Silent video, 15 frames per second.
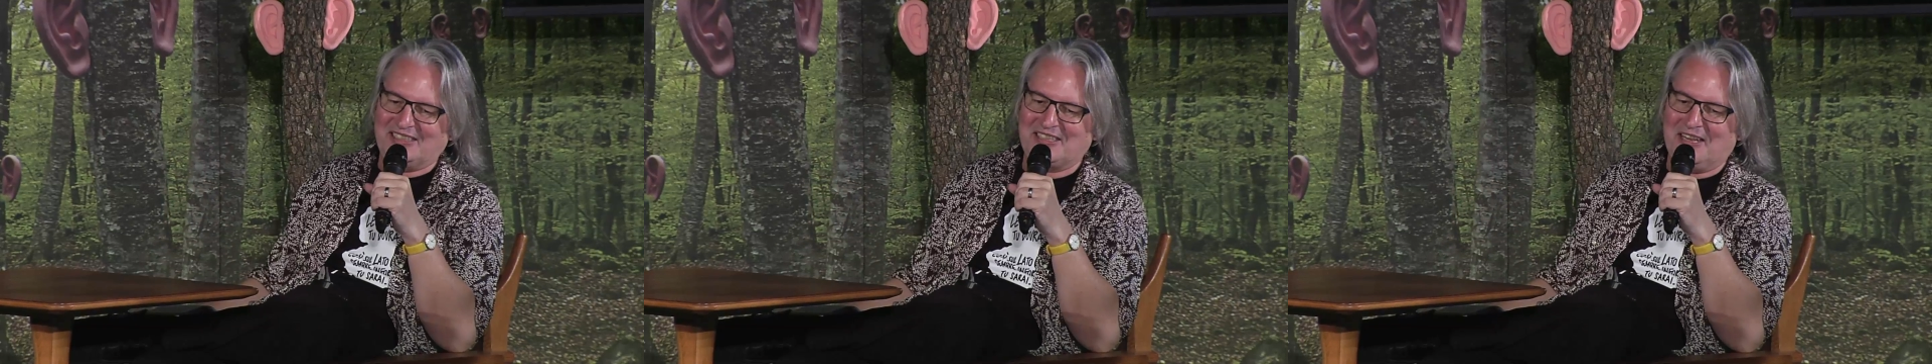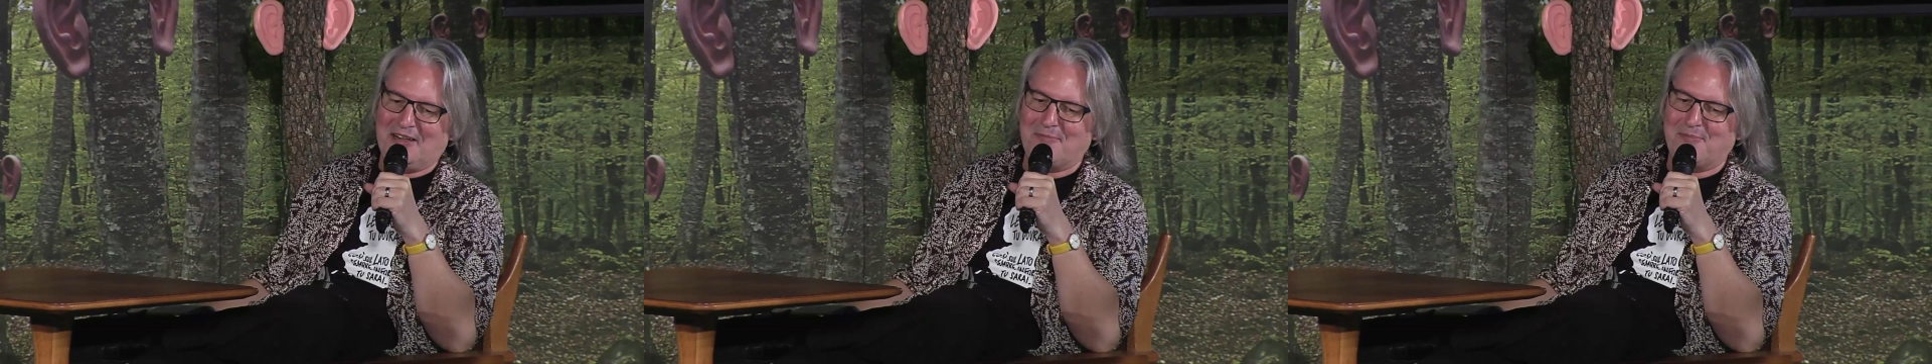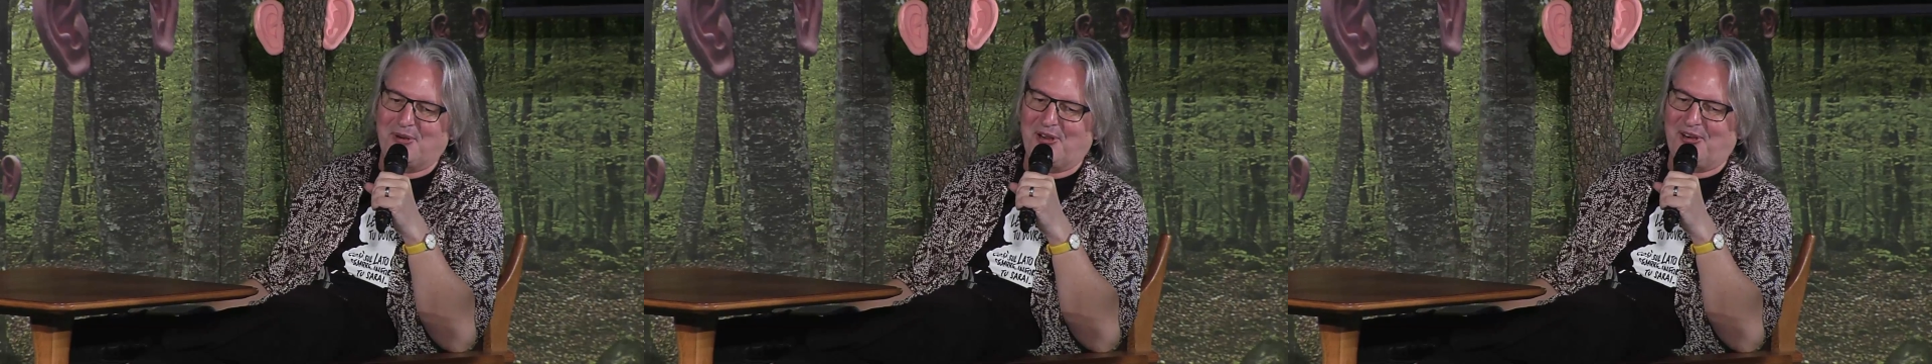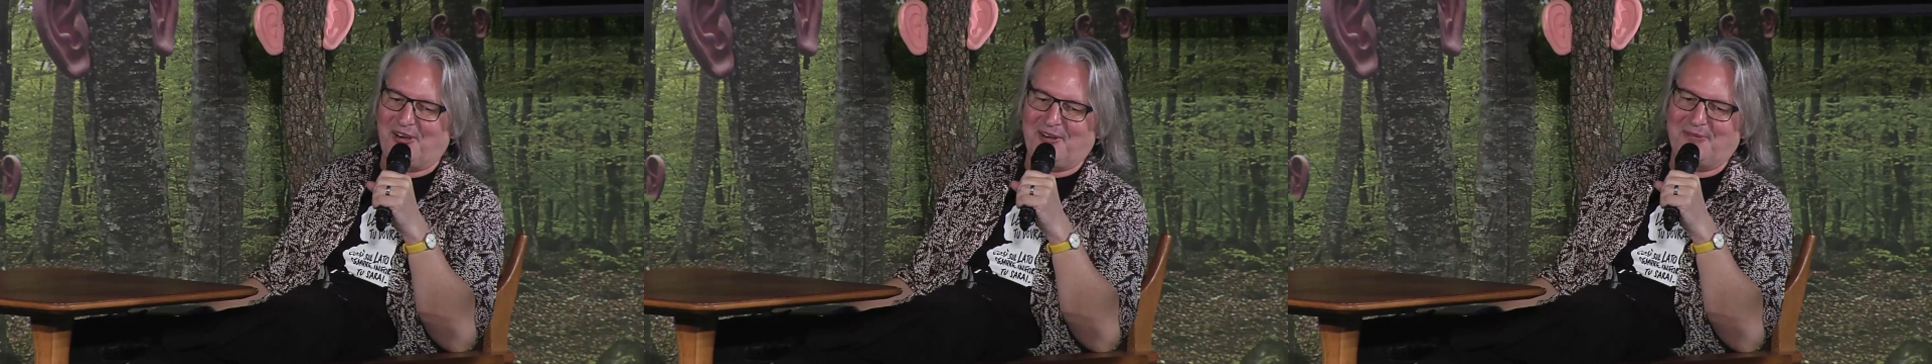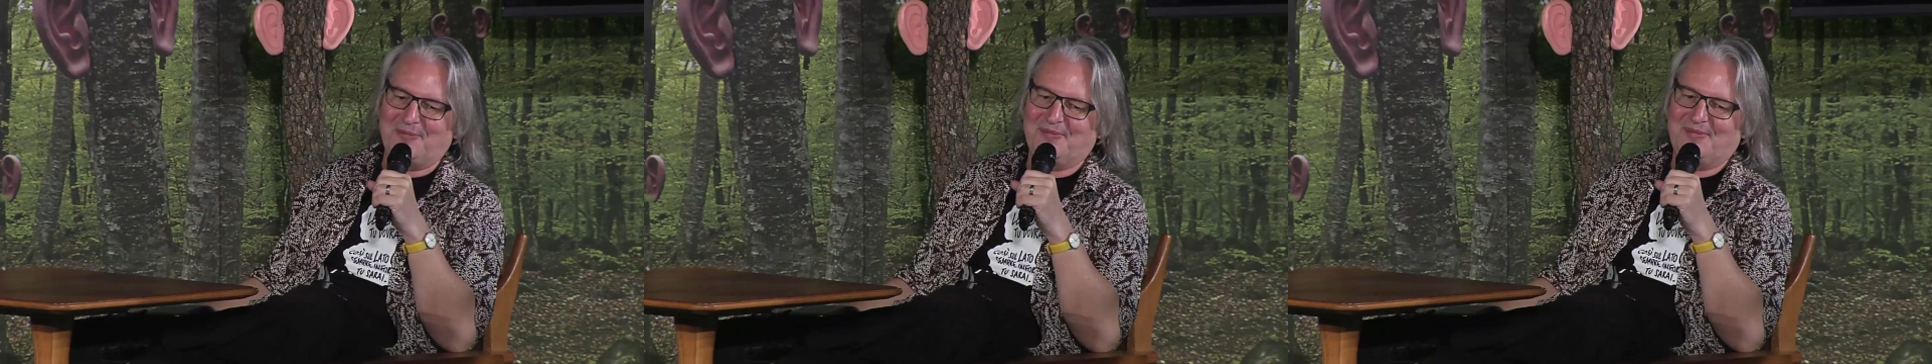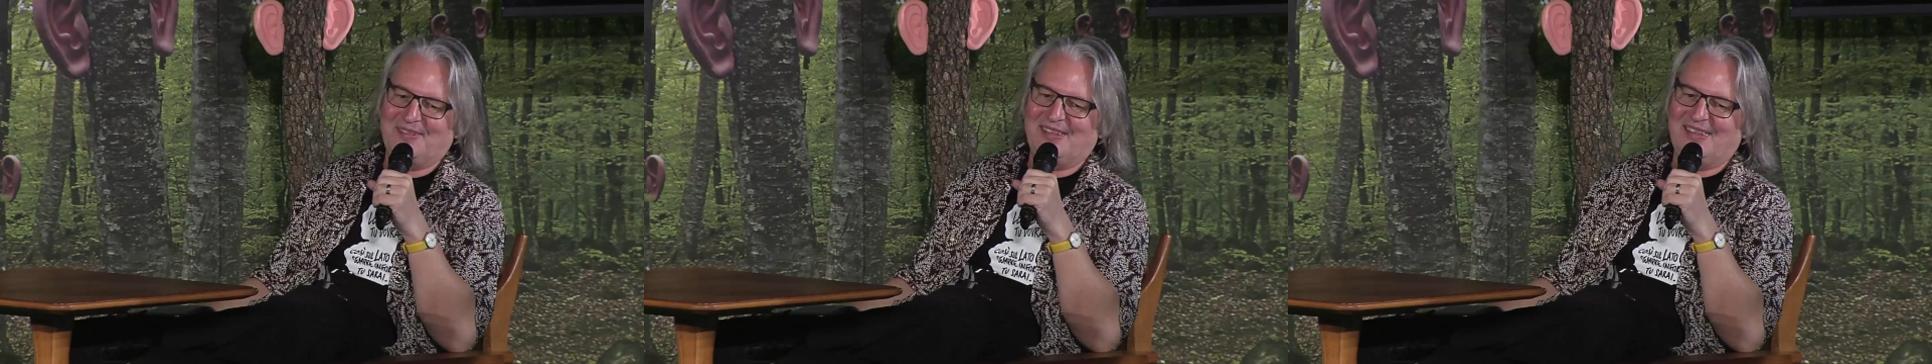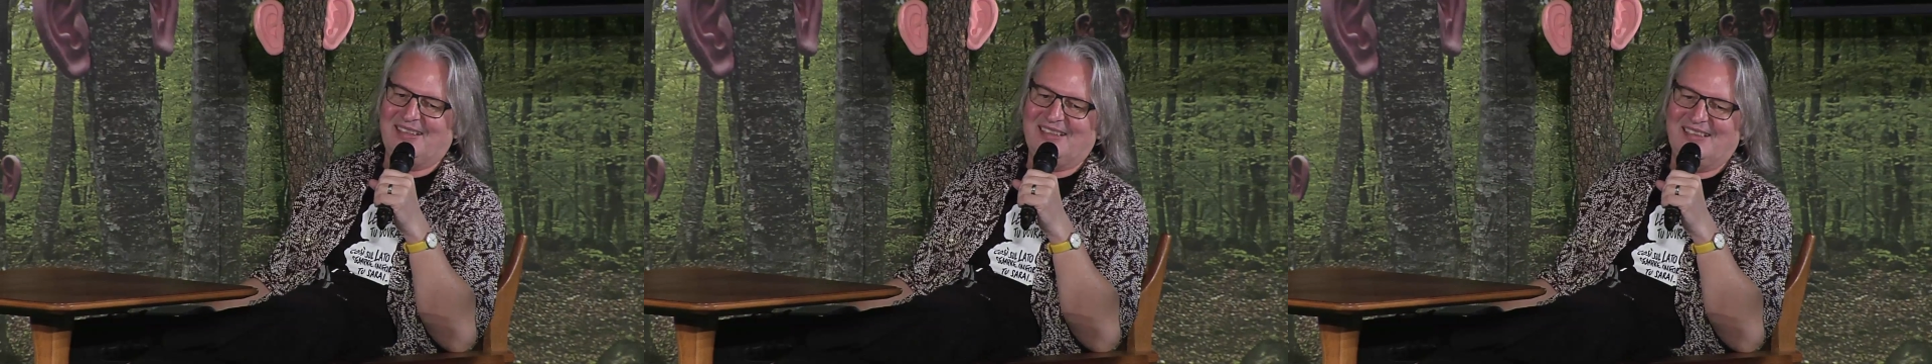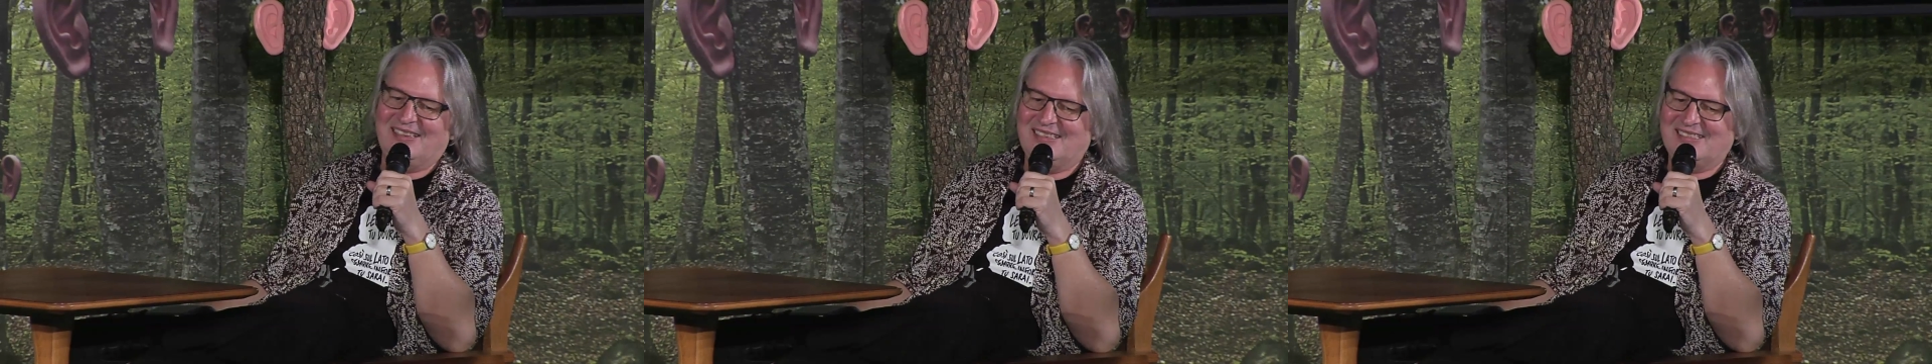Tumblr.
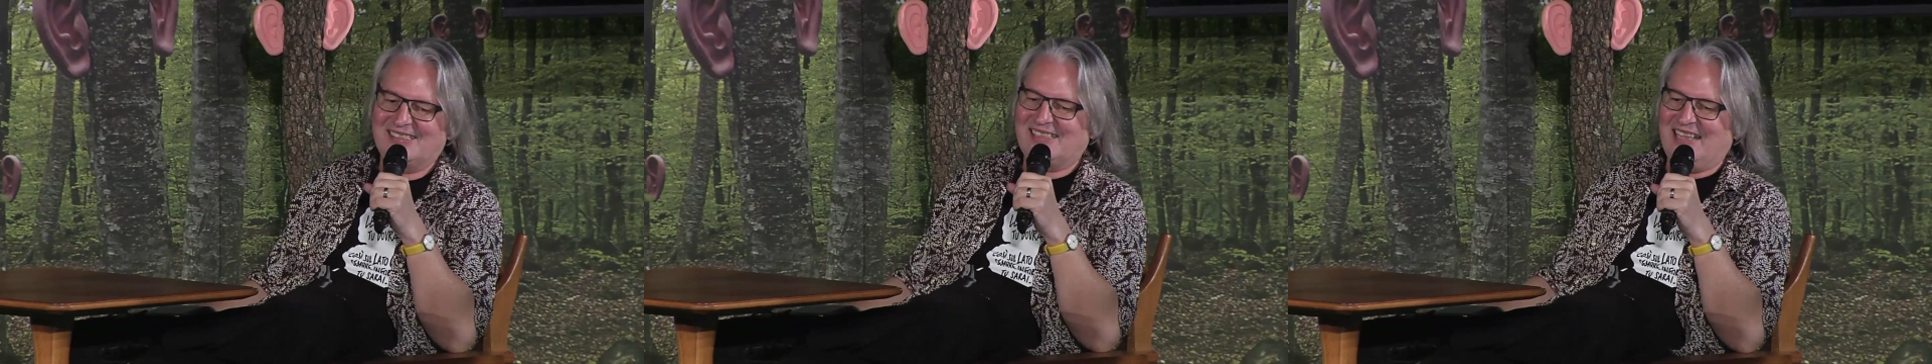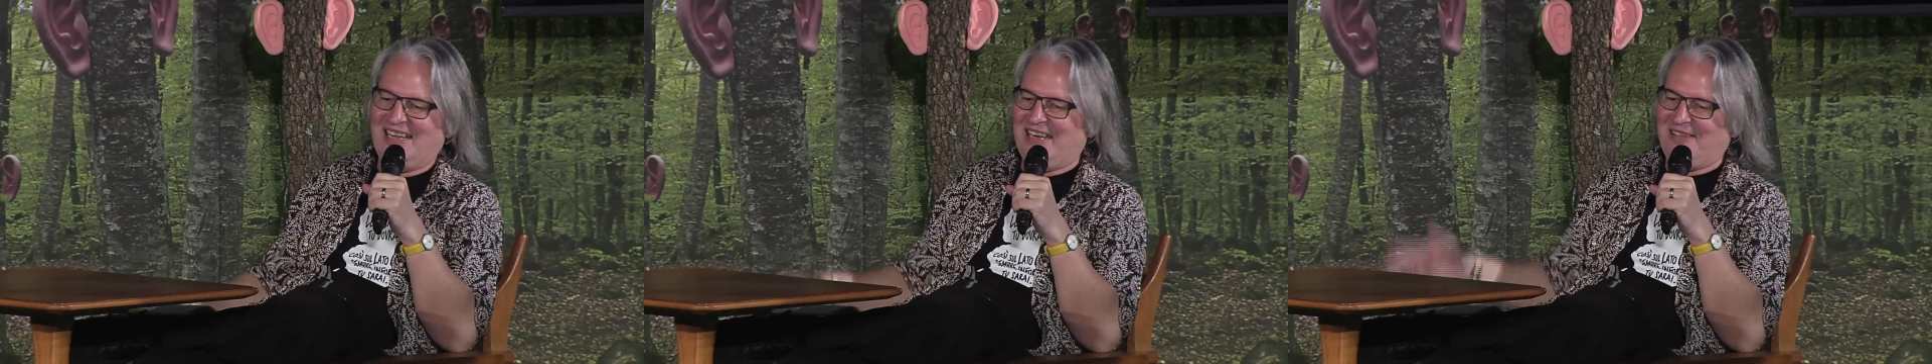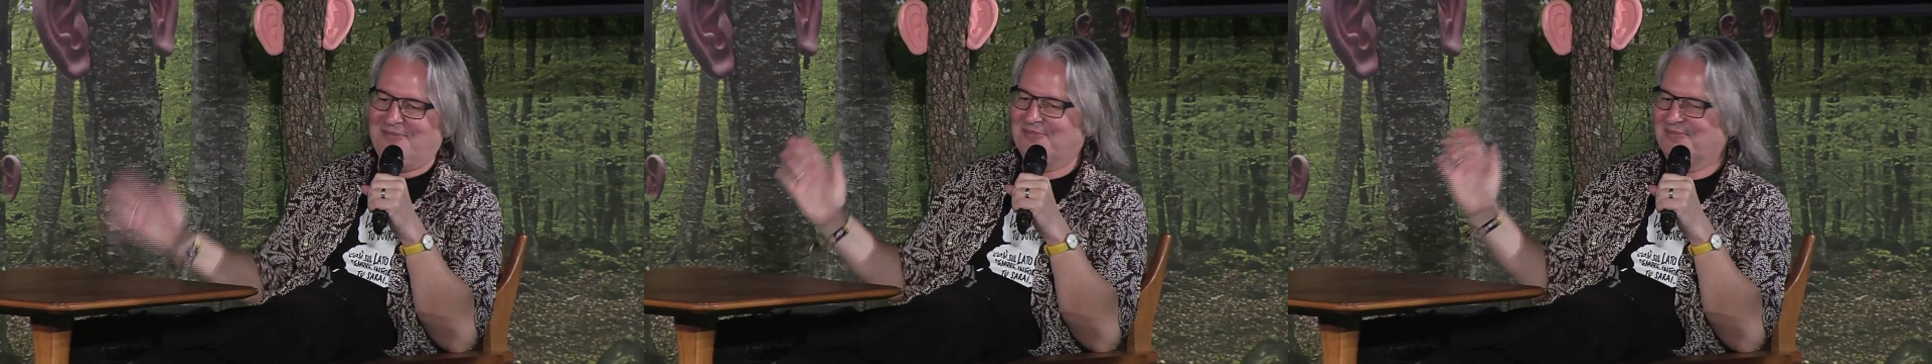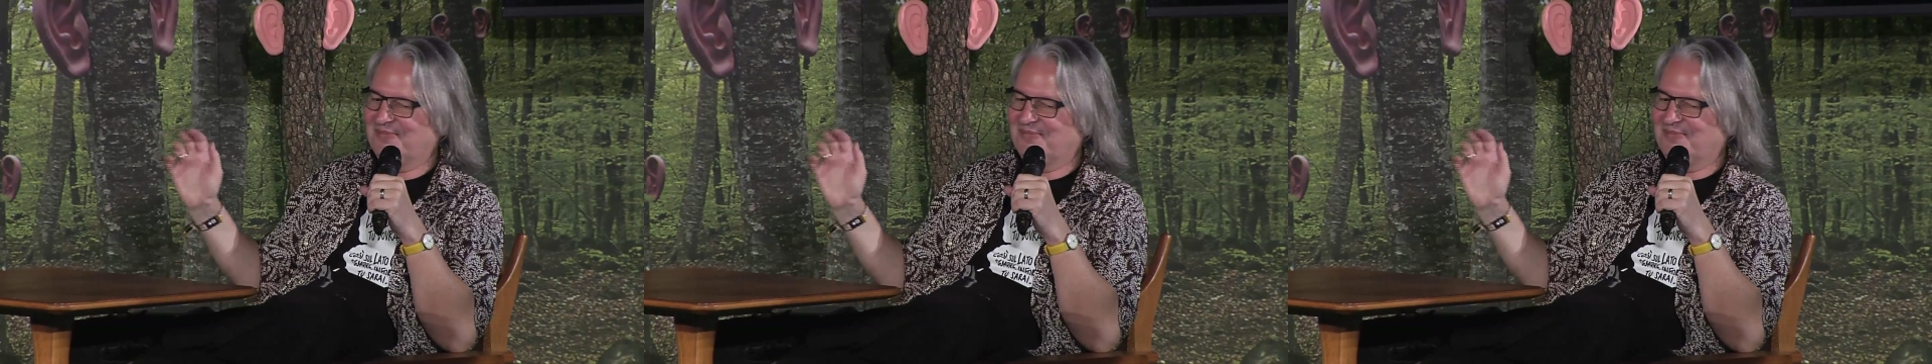It's kind of